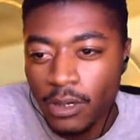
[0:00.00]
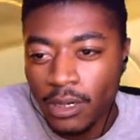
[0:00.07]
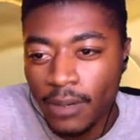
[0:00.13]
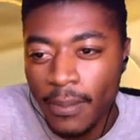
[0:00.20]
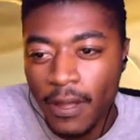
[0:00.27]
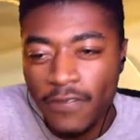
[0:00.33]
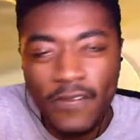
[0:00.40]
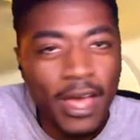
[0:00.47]
in
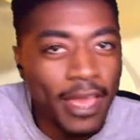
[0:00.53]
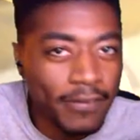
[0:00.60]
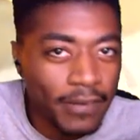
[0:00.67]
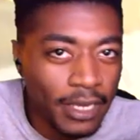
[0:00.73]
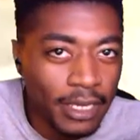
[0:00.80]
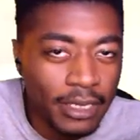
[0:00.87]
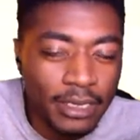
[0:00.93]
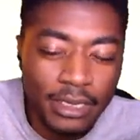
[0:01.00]
about five
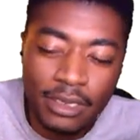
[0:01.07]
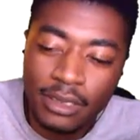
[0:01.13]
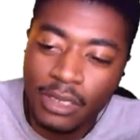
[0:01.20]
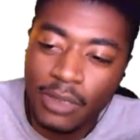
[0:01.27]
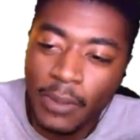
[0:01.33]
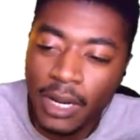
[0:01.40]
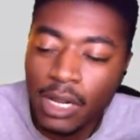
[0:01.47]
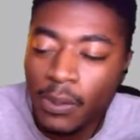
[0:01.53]
days her
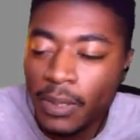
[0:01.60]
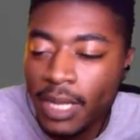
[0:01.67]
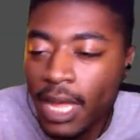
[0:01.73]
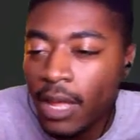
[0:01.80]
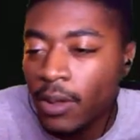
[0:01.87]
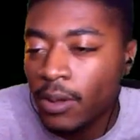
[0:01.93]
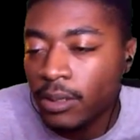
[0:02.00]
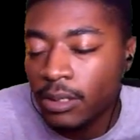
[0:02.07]
banner will be
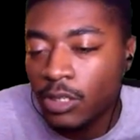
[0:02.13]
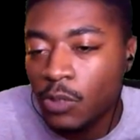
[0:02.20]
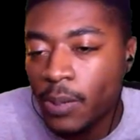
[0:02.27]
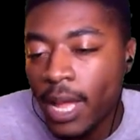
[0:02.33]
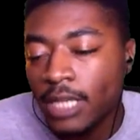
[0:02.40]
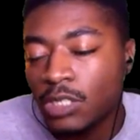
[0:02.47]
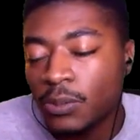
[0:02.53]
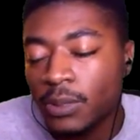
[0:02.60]
out new
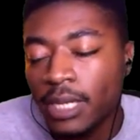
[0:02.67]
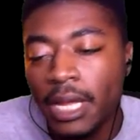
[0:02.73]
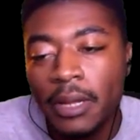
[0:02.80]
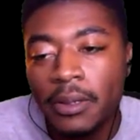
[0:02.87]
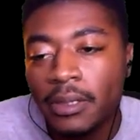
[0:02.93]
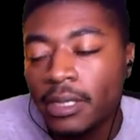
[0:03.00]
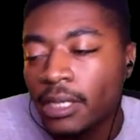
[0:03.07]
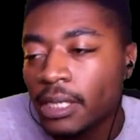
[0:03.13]
patch will be out
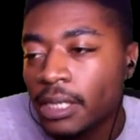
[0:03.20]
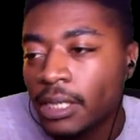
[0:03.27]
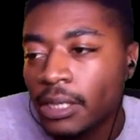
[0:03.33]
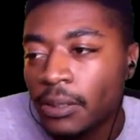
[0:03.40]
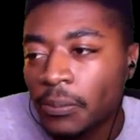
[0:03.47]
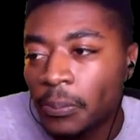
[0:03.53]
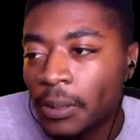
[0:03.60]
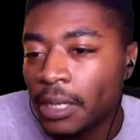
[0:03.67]

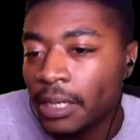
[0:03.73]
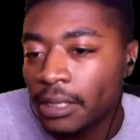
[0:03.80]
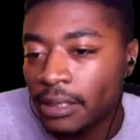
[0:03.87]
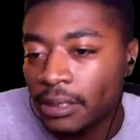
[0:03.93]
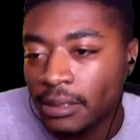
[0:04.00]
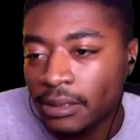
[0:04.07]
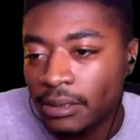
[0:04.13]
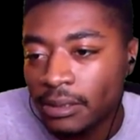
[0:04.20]
but
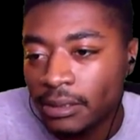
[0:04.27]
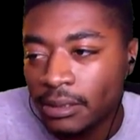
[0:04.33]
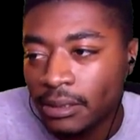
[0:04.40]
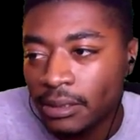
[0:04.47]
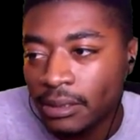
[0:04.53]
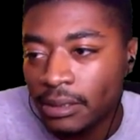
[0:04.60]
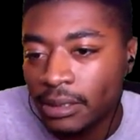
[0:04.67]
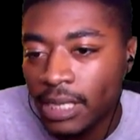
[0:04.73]

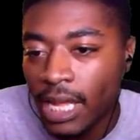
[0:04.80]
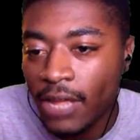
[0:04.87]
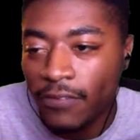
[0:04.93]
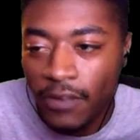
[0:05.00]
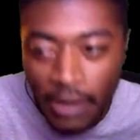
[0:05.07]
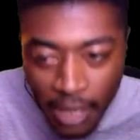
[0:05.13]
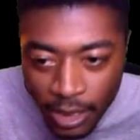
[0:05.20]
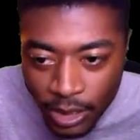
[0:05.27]
yeah
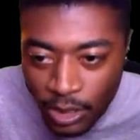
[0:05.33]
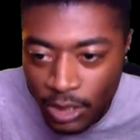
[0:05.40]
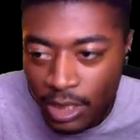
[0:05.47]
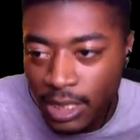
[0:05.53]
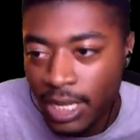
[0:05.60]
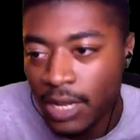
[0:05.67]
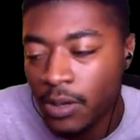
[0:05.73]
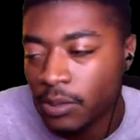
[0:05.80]
very interesting
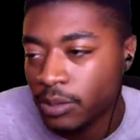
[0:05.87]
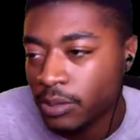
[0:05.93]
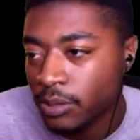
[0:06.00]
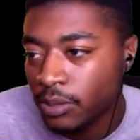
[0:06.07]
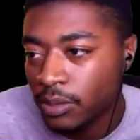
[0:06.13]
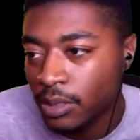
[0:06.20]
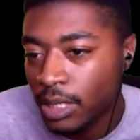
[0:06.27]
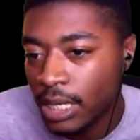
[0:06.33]

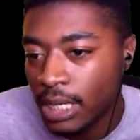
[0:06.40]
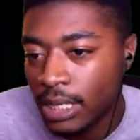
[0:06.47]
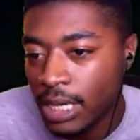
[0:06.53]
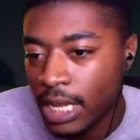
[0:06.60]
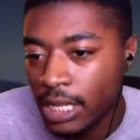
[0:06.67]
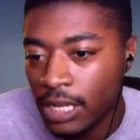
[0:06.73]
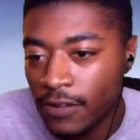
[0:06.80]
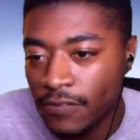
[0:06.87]
character and i
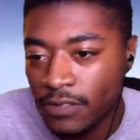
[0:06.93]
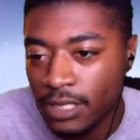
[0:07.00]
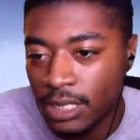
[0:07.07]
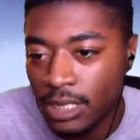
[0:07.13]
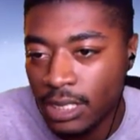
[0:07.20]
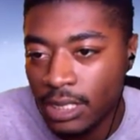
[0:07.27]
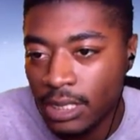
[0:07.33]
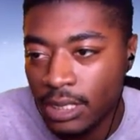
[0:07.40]
love
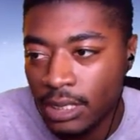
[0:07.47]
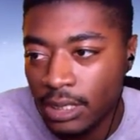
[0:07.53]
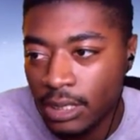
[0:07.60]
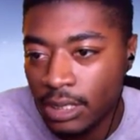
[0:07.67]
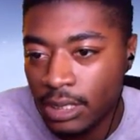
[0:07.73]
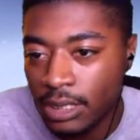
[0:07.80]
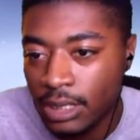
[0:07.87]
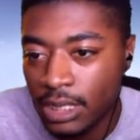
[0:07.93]
the
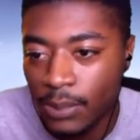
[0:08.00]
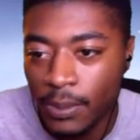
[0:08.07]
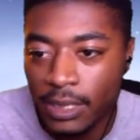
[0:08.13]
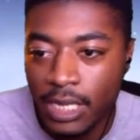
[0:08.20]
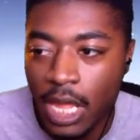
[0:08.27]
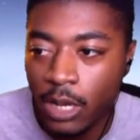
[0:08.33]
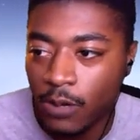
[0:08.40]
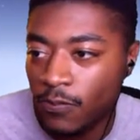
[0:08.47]

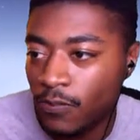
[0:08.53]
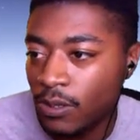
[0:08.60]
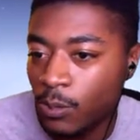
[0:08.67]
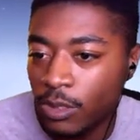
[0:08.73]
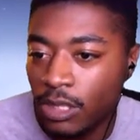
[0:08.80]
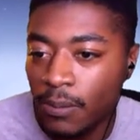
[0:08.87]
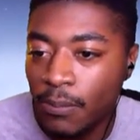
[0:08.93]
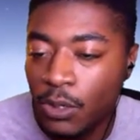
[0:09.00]
cinematography
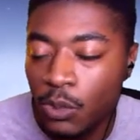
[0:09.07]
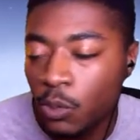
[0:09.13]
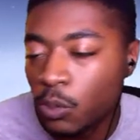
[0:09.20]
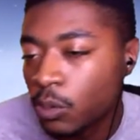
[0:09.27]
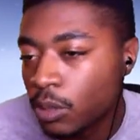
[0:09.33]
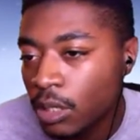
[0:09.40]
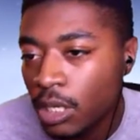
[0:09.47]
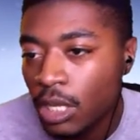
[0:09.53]
with the
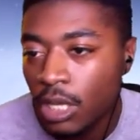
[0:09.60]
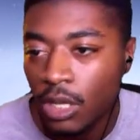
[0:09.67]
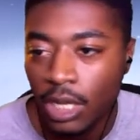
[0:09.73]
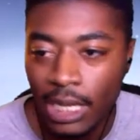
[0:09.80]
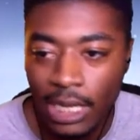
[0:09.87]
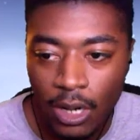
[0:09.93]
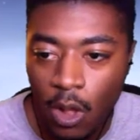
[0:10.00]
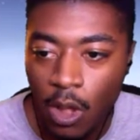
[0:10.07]
moon
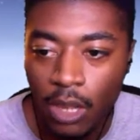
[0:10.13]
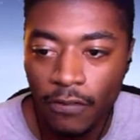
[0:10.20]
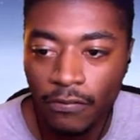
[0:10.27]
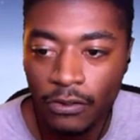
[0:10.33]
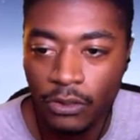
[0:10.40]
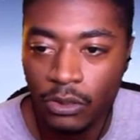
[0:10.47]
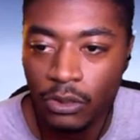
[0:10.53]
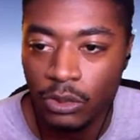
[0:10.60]
and all of
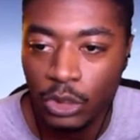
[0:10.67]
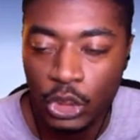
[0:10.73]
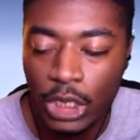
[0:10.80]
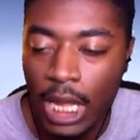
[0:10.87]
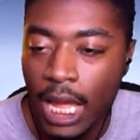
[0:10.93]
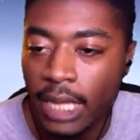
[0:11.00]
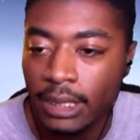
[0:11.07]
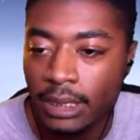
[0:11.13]
her
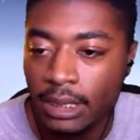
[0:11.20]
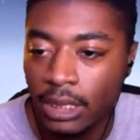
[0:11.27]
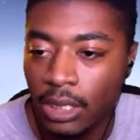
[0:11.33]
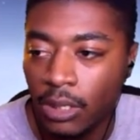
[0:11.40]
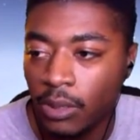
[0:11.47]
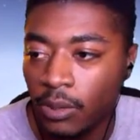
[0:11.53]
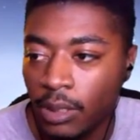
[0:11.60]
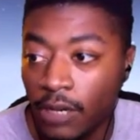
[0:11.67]
shots you
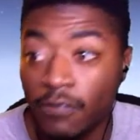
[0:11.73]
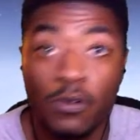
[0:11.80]
know and of